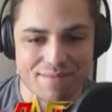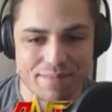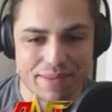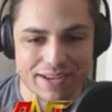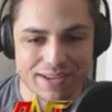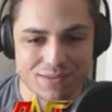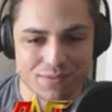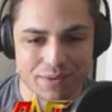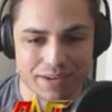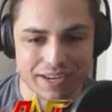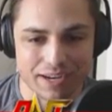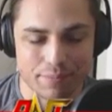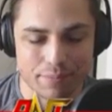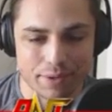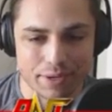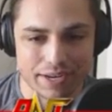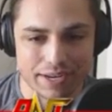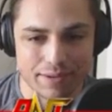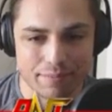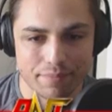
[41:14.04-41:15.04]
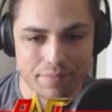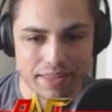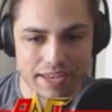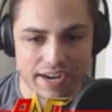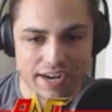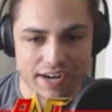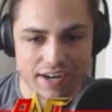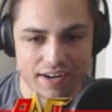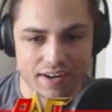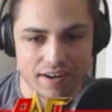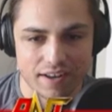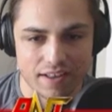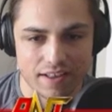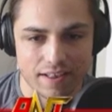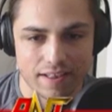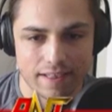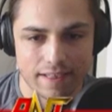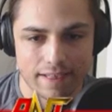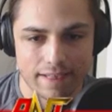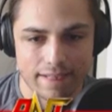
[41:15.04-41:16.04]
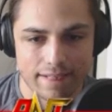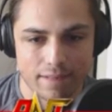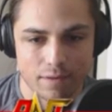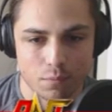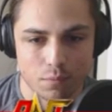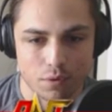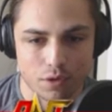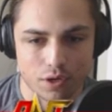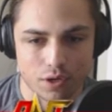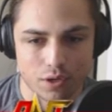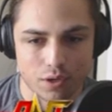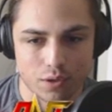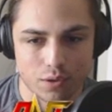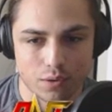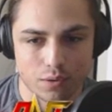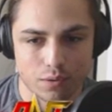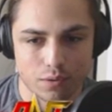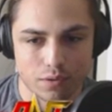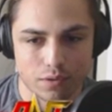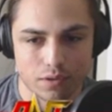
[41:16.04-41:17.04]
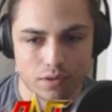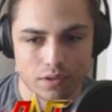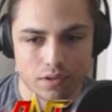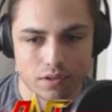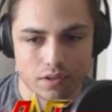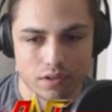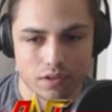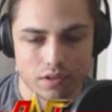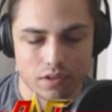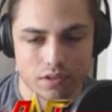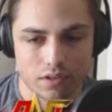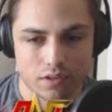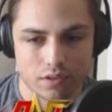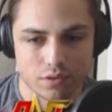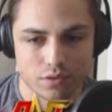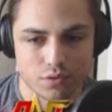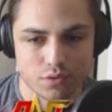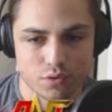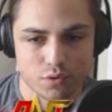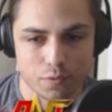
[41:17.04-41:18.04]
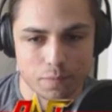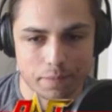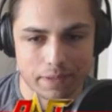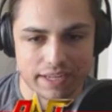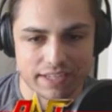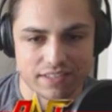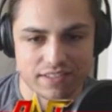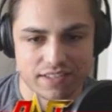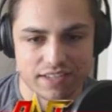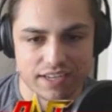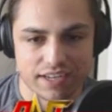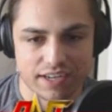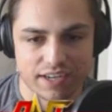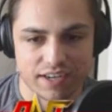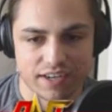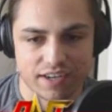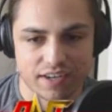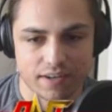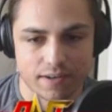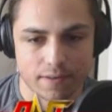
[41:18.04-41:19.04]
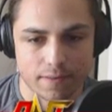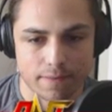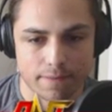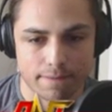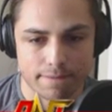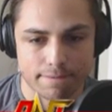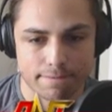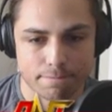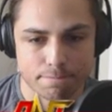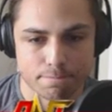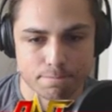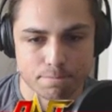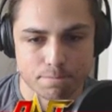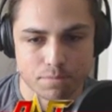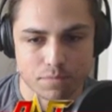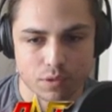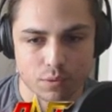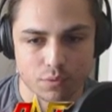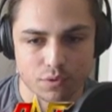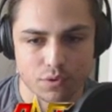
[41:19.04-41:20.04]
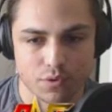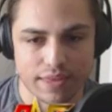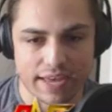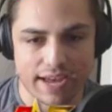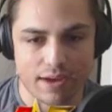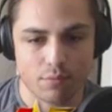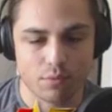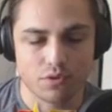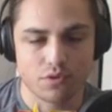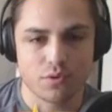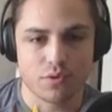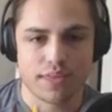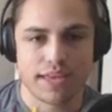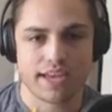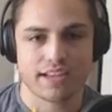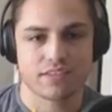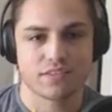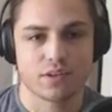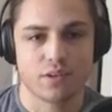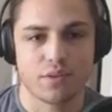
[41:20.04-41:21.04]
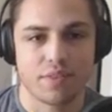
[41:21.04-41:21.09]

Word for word: pitch. We're going to put him there. We'll go Duplantier. We'll do that. We'll do that. So